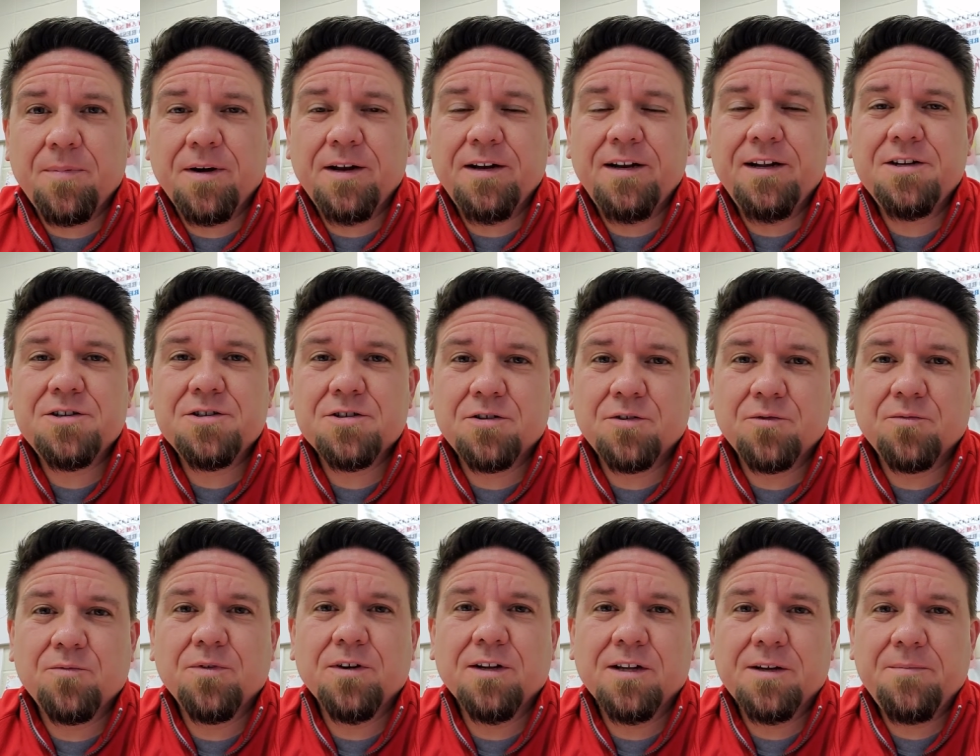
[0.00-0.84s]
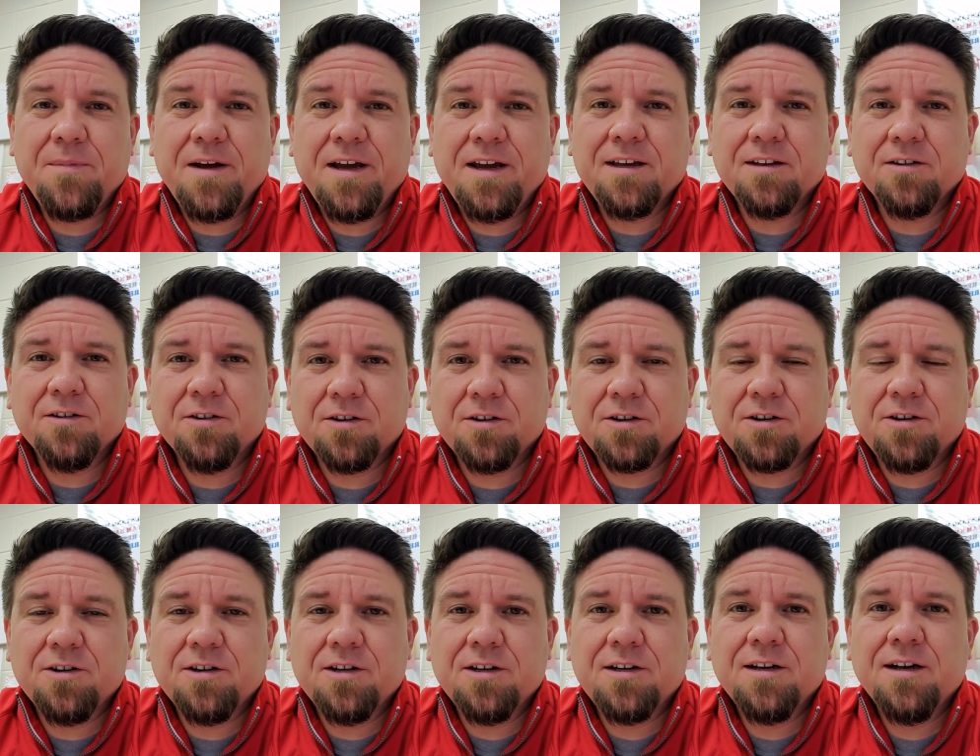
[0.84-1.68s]
I need you to really make it look
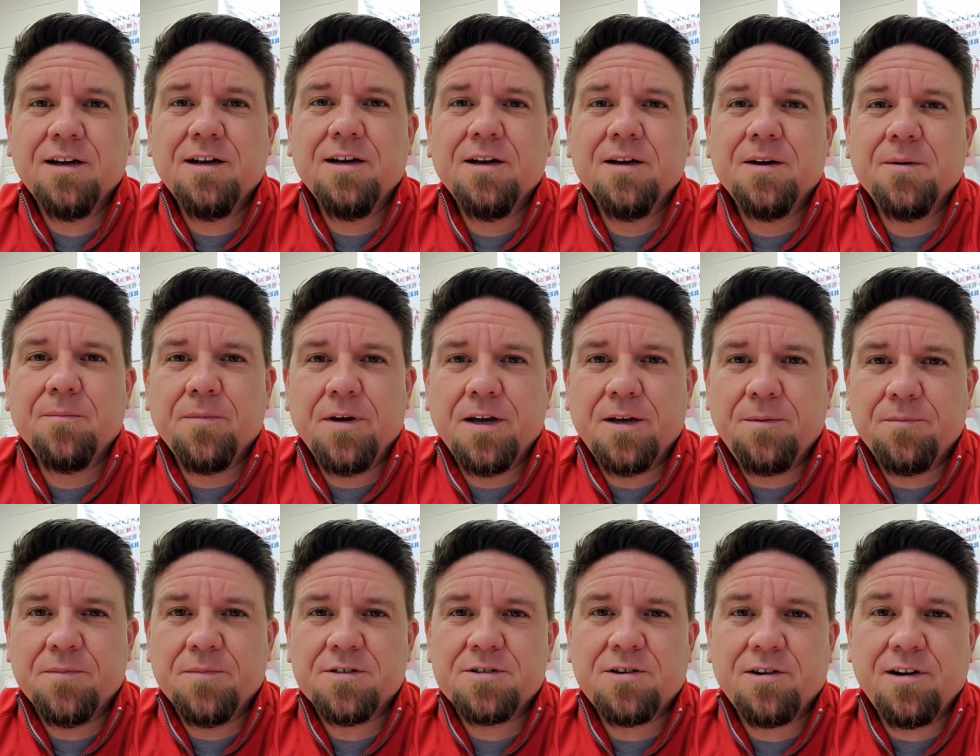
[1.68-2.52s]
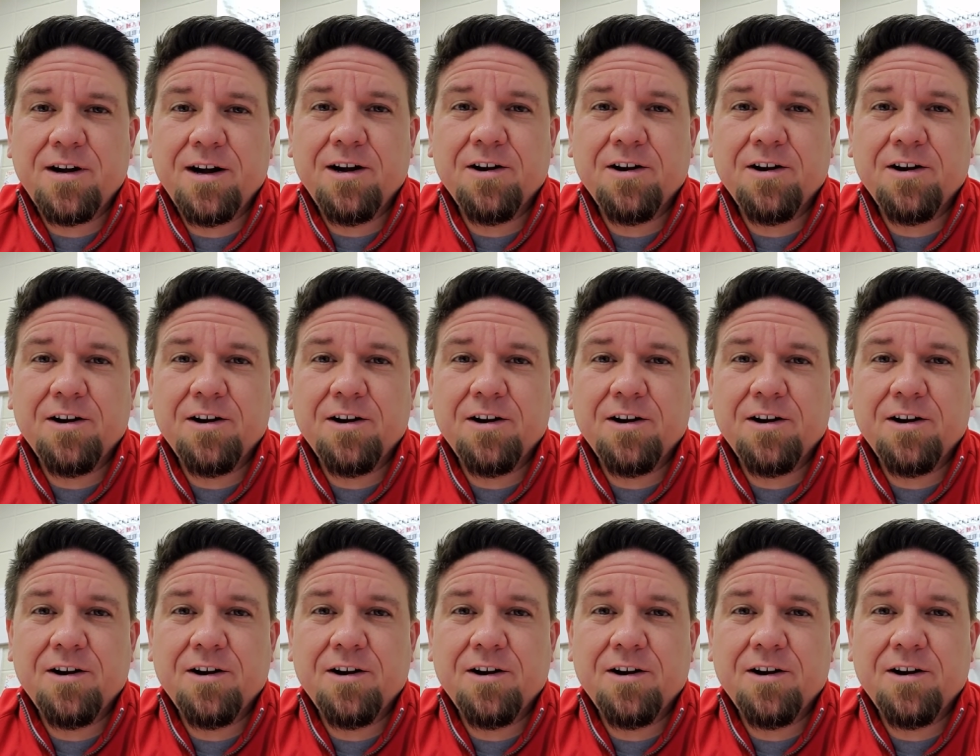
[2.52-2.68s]
good, make Mr.